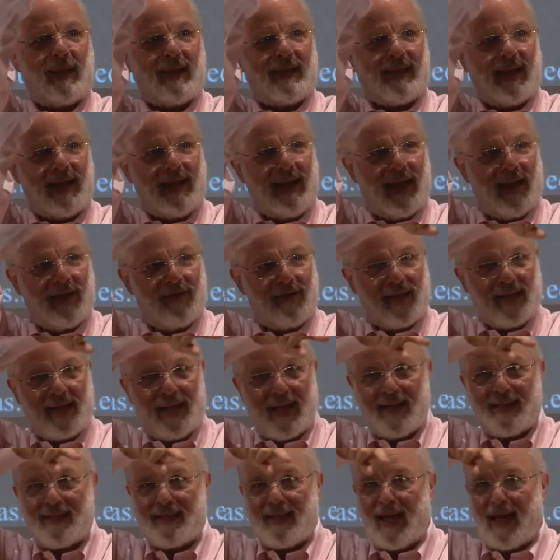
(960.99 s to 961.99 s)
but they never
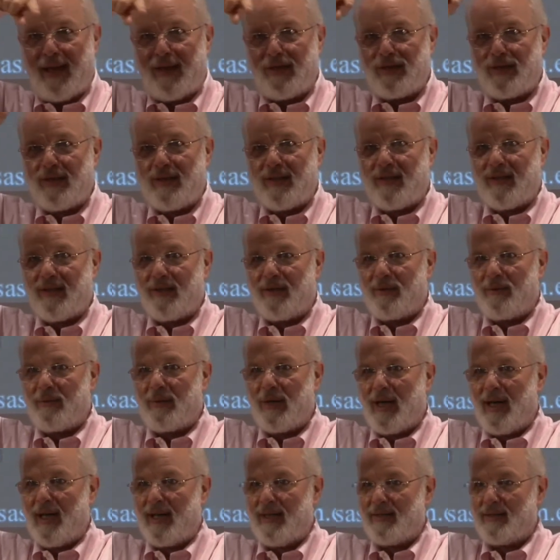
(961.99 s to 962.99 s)
get down to the
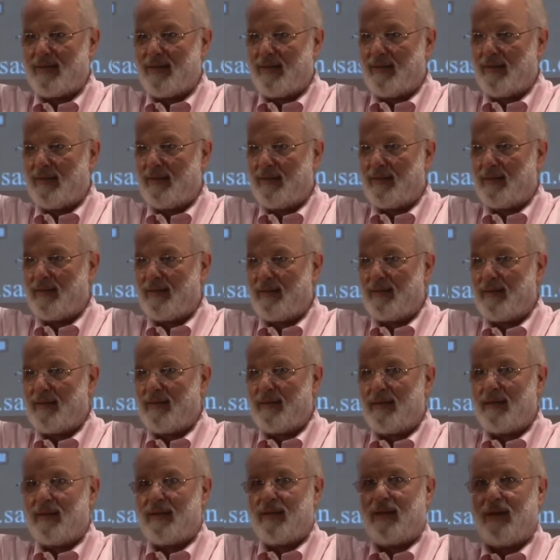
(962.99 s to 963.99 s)
horizon.
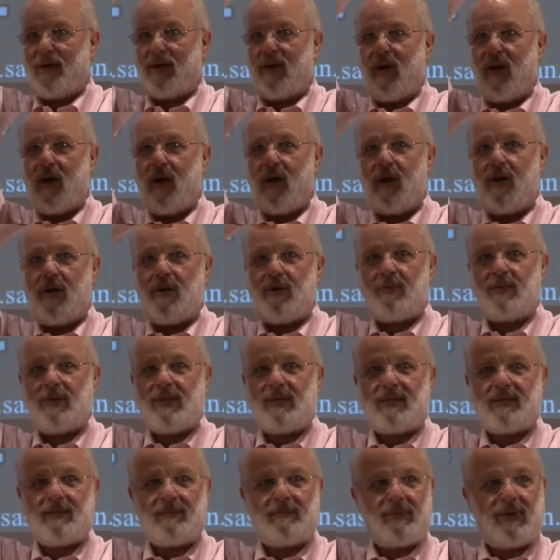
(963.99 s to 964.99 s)
They're
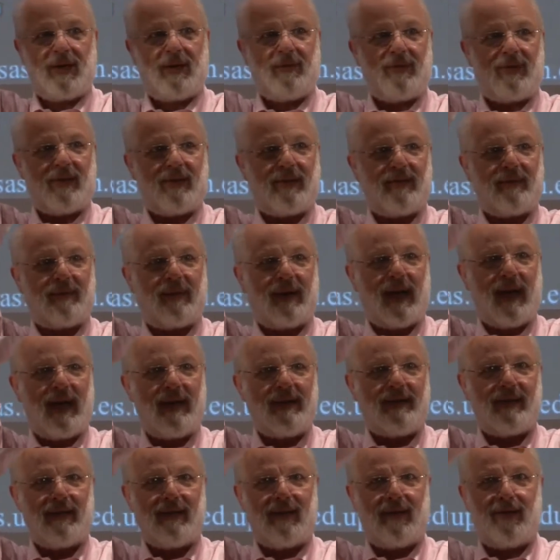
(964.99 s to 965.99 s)
always above the
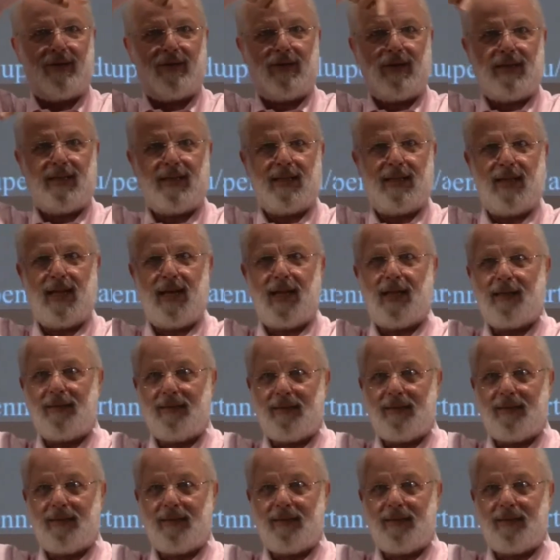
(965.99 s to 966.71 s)
horizon during the night.